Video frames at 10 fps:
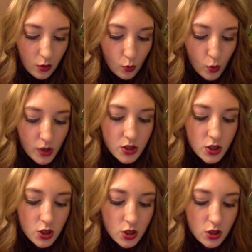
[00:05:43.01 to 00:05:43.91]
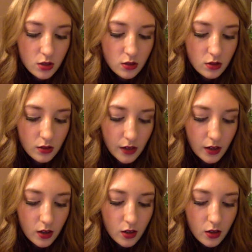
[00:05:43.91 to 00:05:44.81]
What
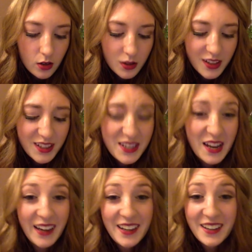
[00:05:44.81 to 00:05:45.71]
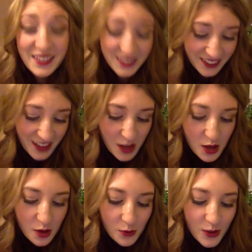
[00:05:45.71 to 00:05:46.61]
night? Night.
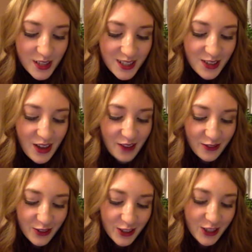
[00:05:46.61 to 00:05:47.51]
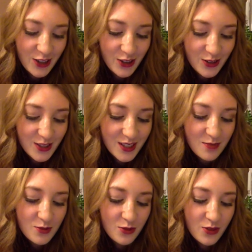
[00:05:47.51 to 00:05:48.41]
Would you ever go see a
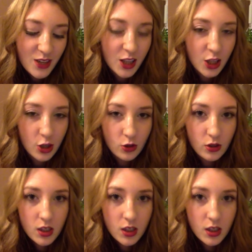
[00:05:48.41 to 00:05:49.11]
movie alone?